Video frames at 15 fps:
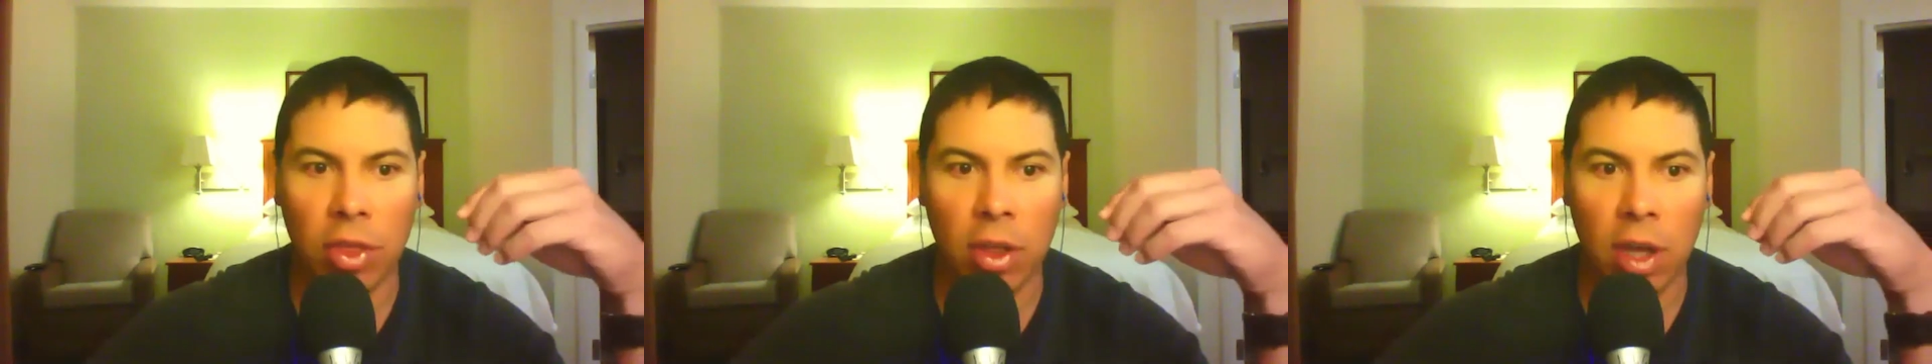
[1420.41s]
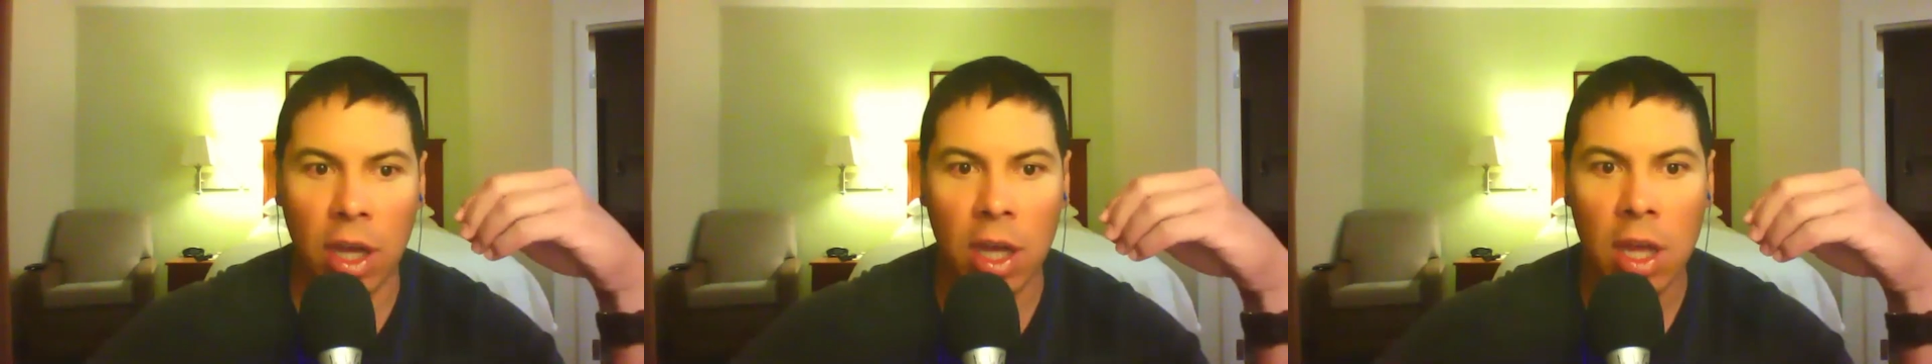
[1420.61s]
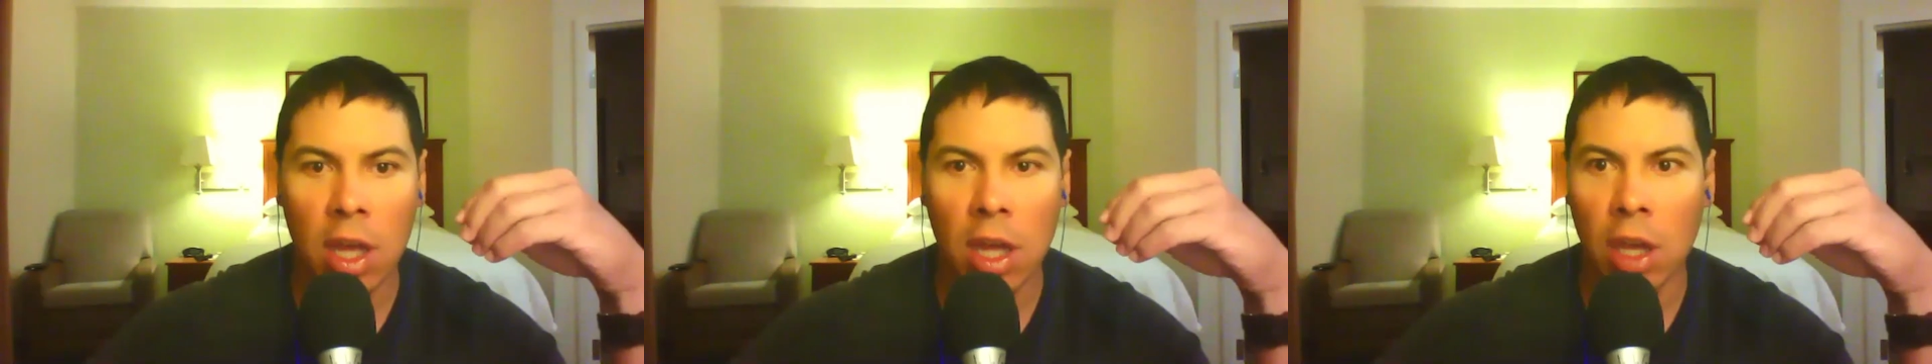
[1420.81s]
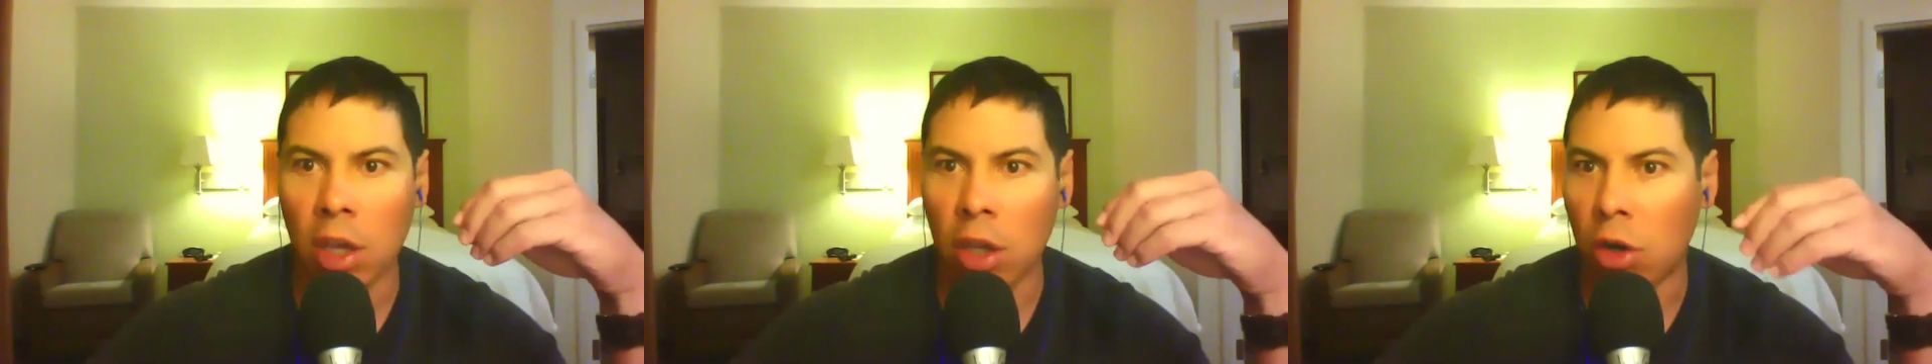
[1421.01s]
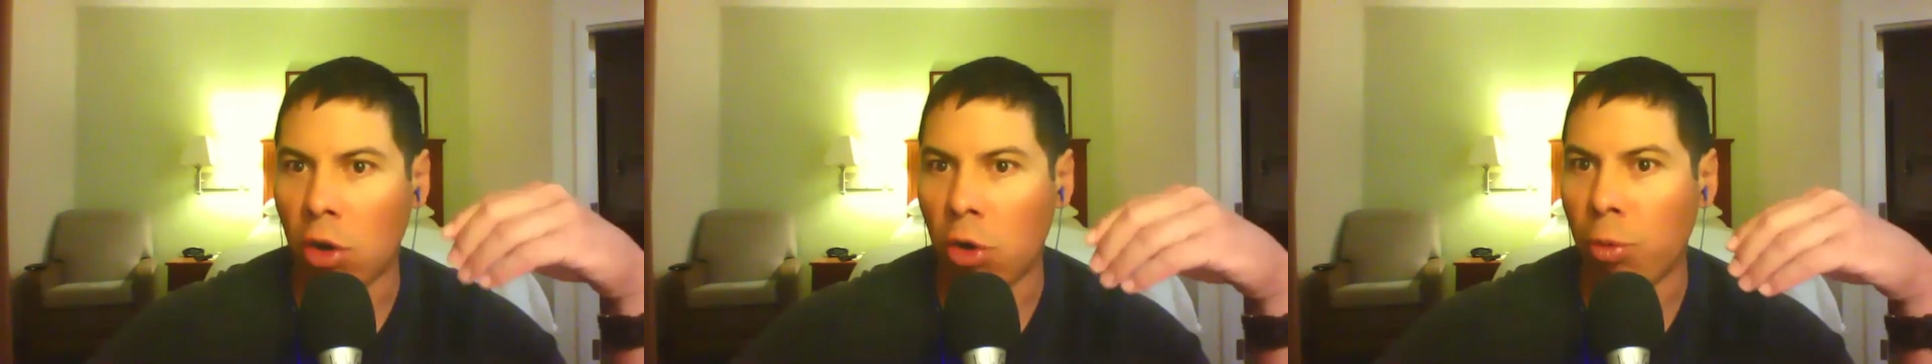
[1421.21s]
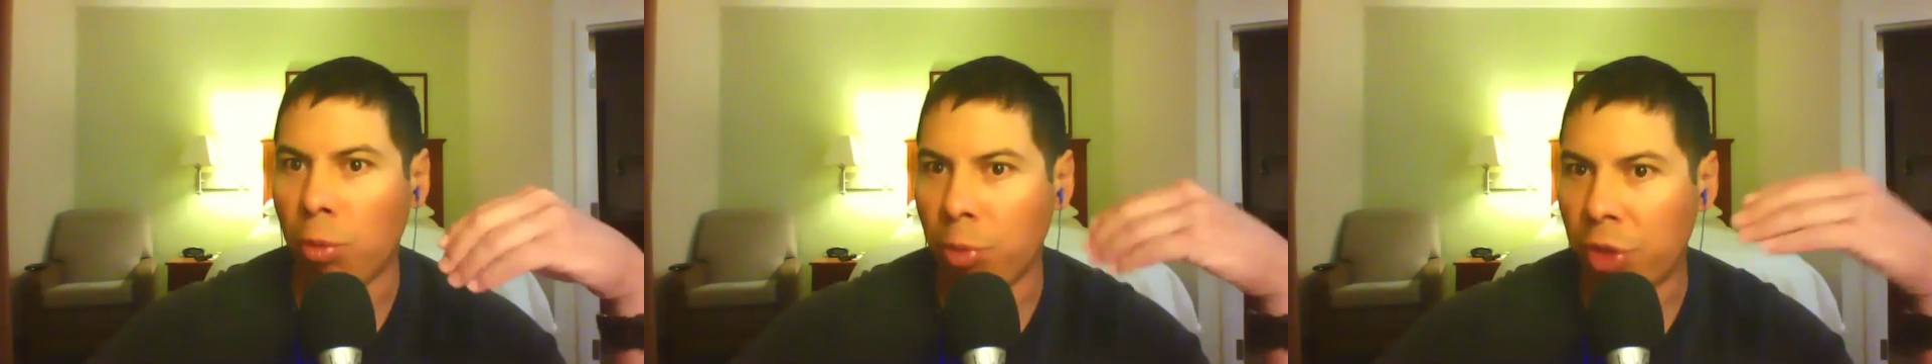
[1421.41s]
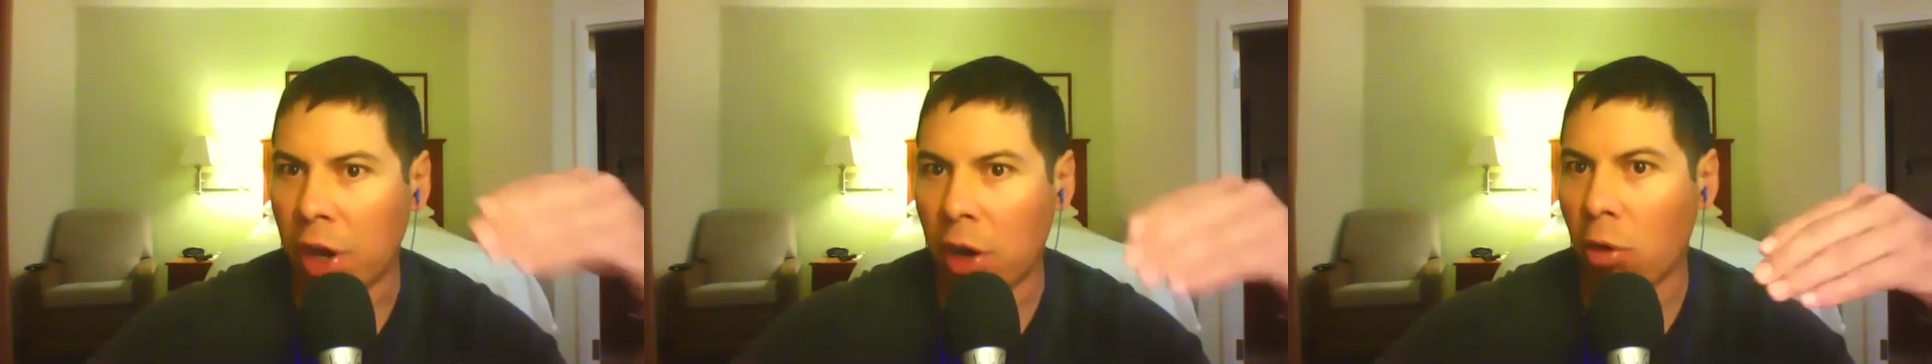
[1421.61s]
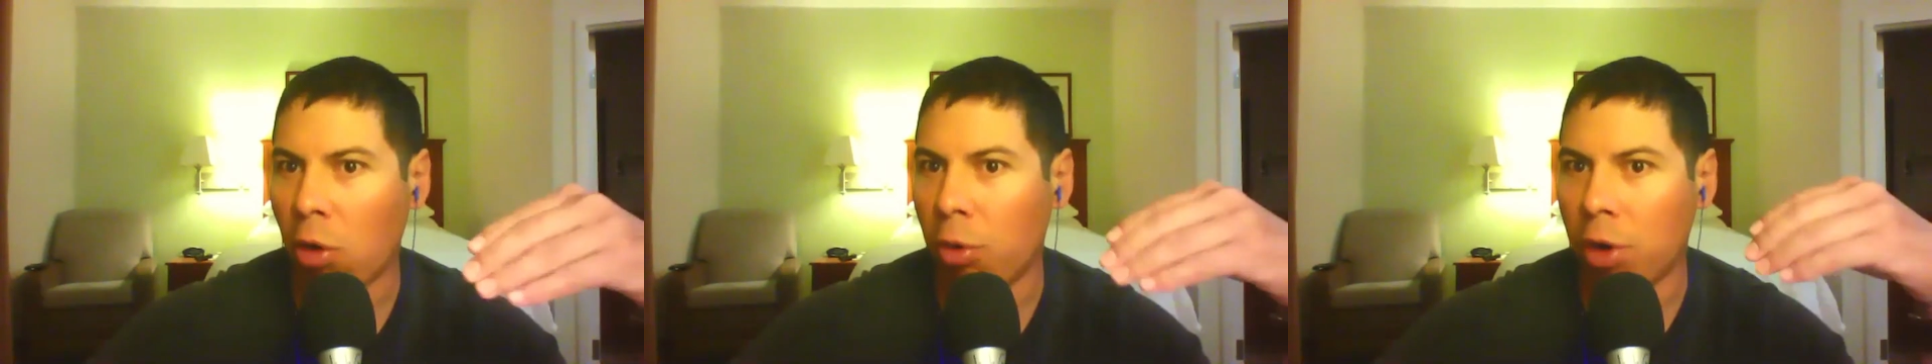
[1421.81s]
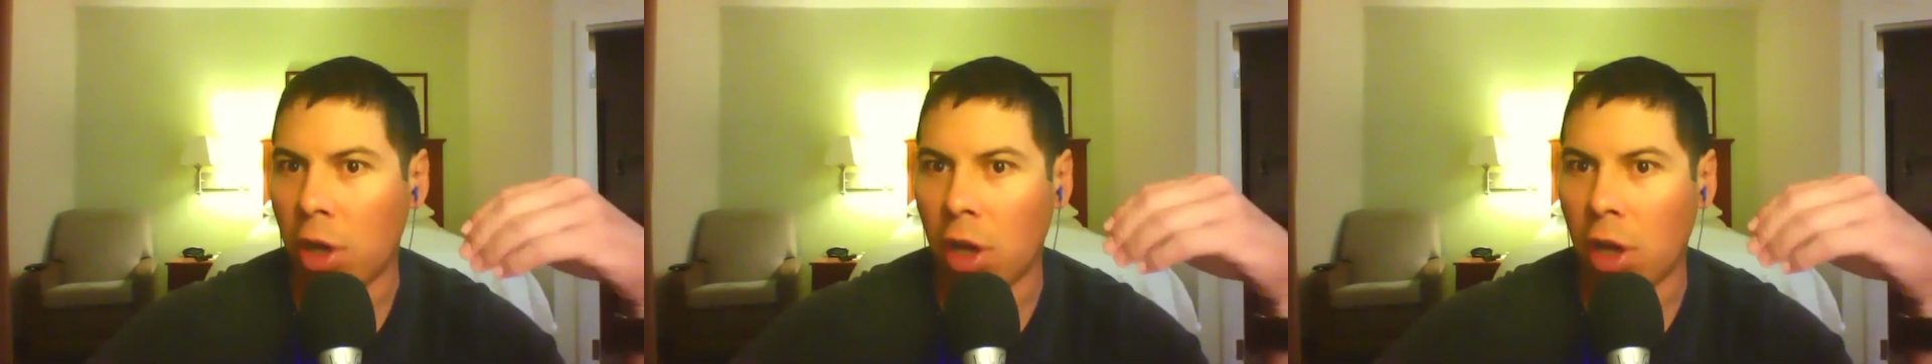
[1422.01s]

their own